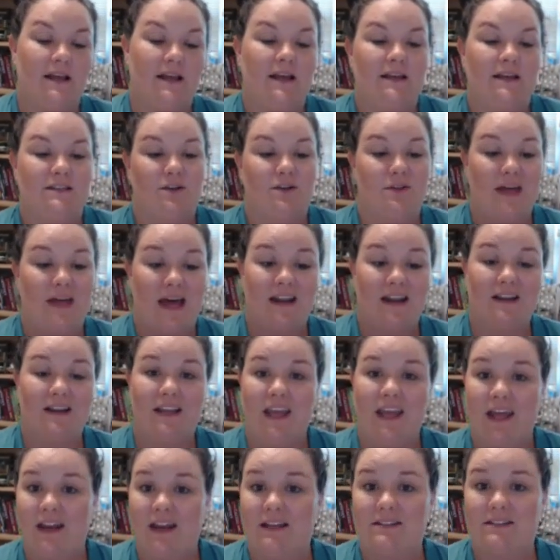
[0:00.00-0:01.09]
So that
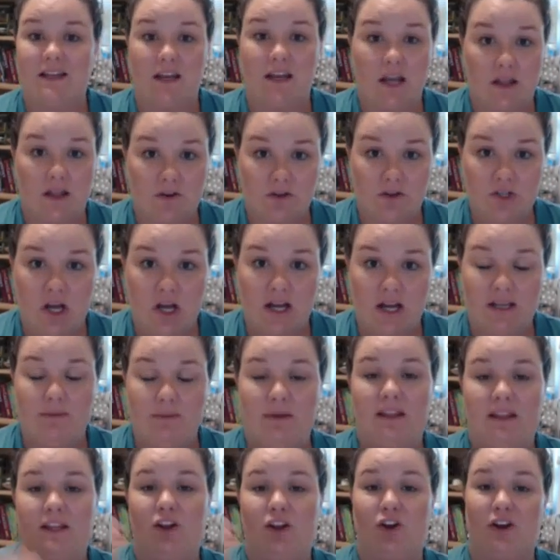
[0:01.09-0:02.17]
again is another
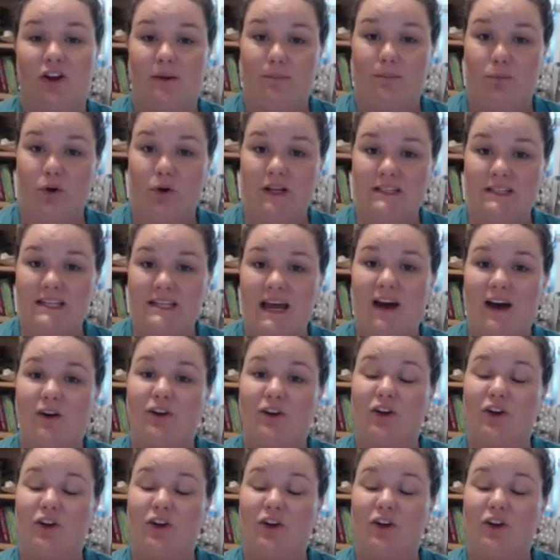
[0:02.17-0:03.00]
document that you're going to print out.